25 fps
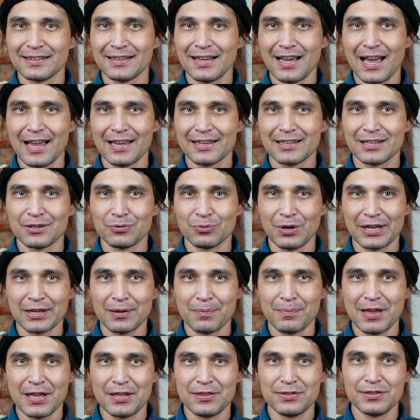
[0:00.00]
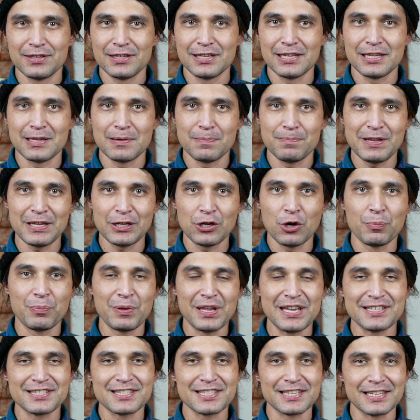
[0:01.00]
I can recommend the Pico
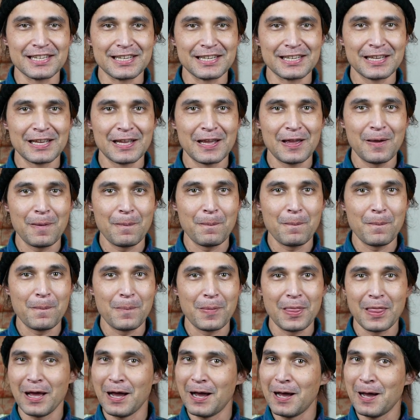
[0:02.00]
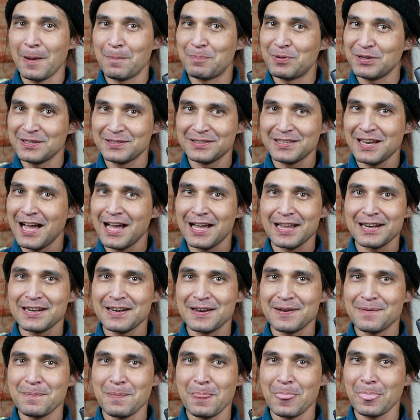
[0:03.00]
PC, but
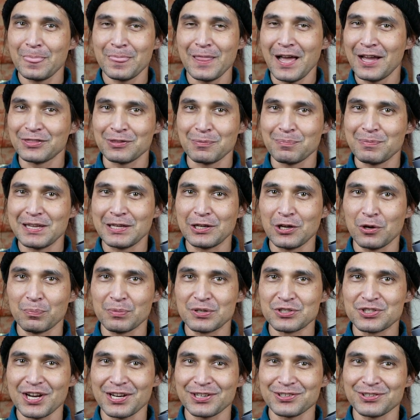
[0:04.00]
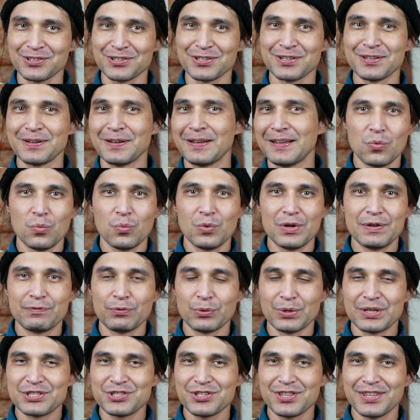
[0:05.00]
not the Pico Projector. We've
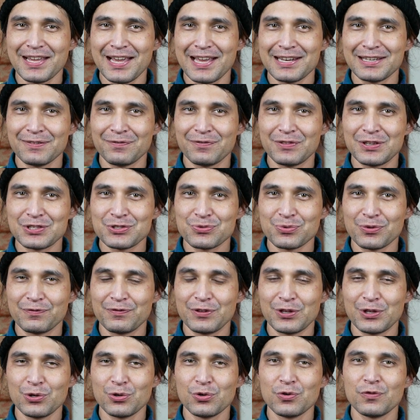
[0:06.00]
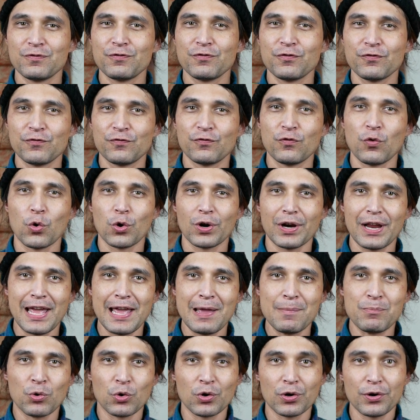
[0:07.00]
reached the end of this review. For
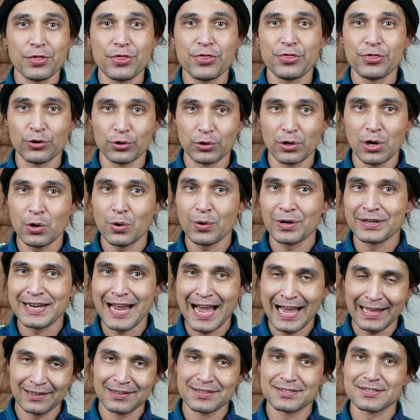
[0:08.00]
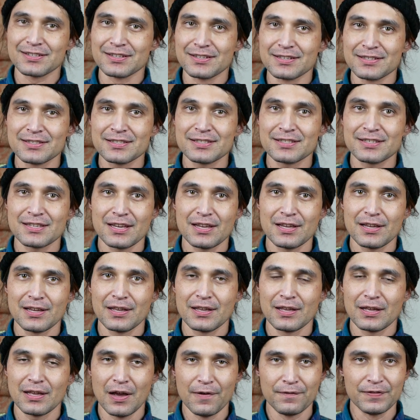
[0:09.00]
a more thorough analysis
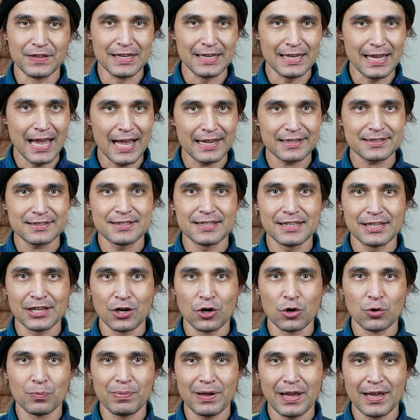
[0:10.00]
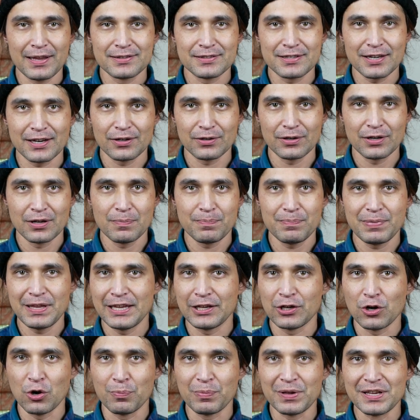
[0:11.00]
of the XDO Pantera
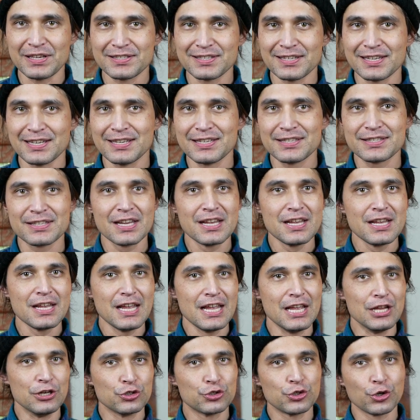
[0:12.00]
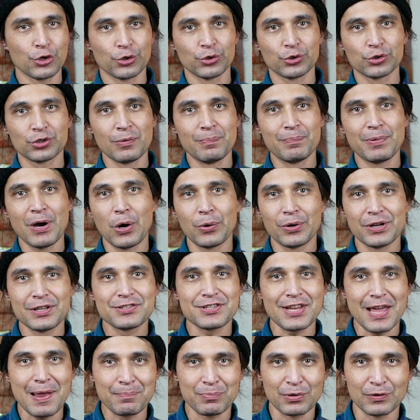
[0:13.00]
Pico PC's internal
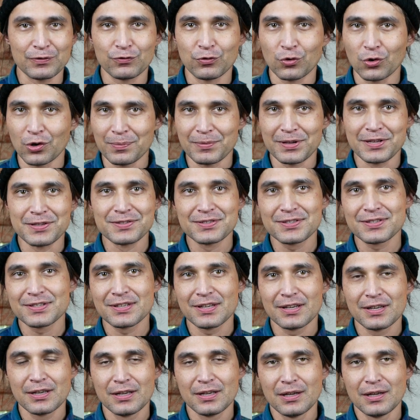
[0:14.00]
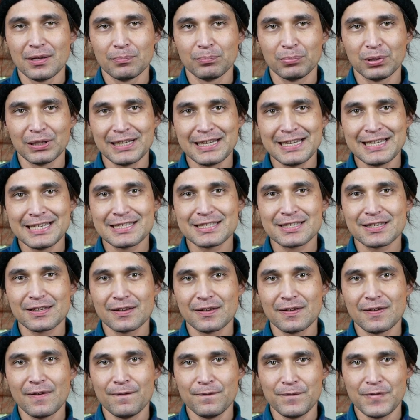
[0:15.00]
components and performance, please
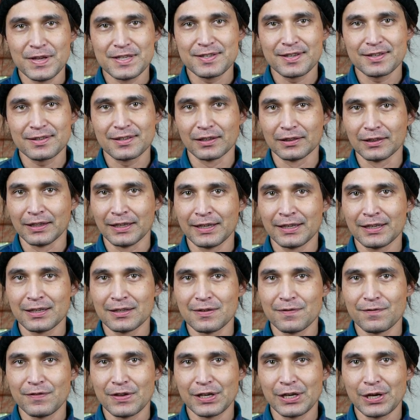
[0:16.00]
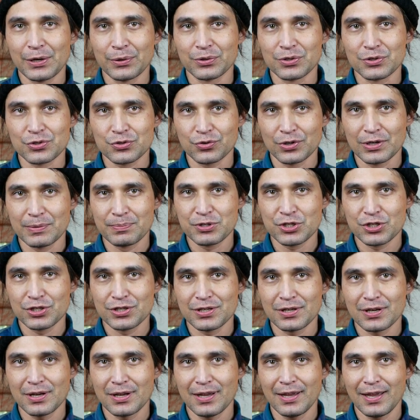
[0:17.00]
visit the link in the video
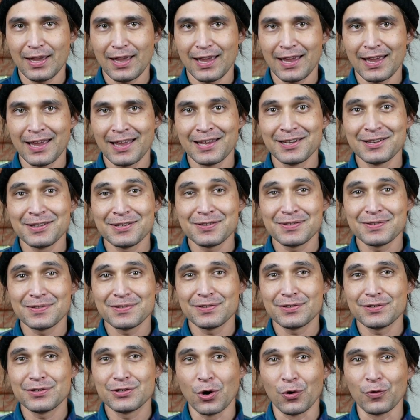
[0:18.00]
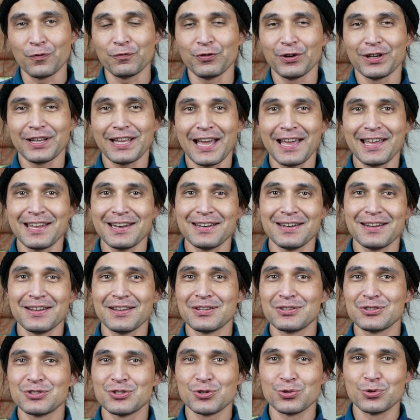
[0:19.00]
description, and don't forget
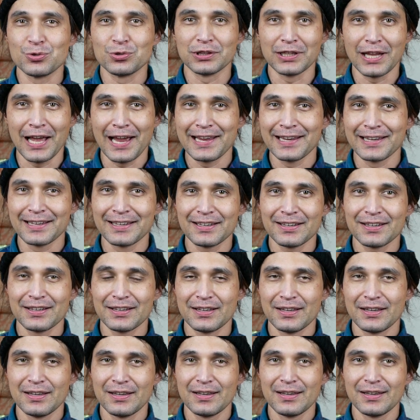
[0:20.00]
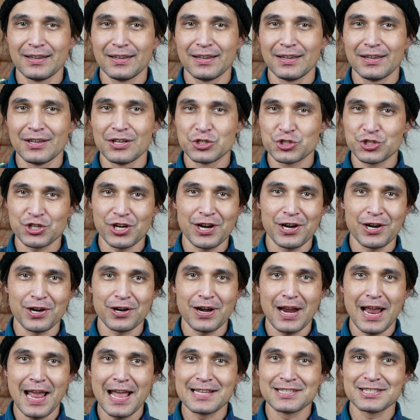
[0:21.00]
to like,
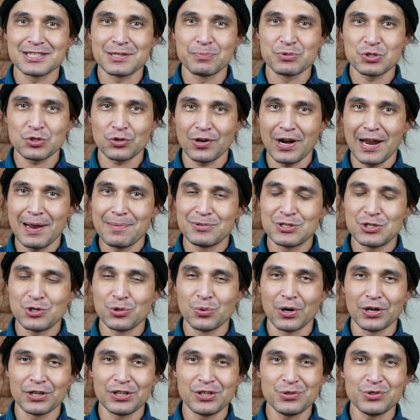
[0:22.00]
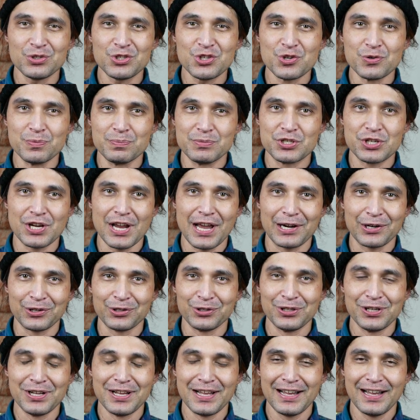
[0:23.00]
share, and subscribe to our YouTube
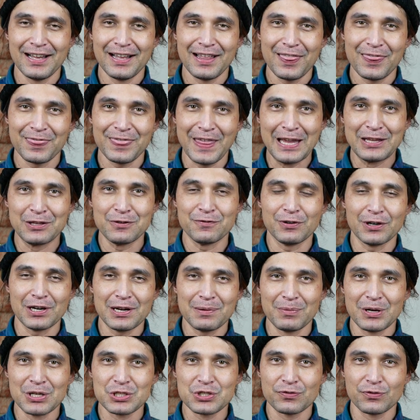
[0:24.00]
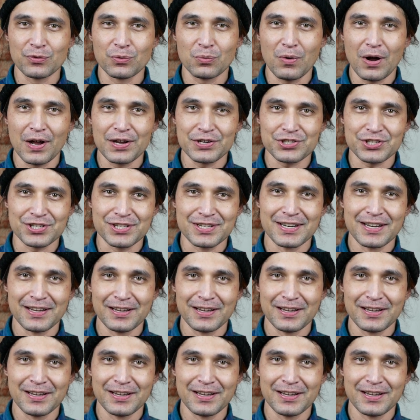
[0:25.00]
channel. Thank you very much for watching.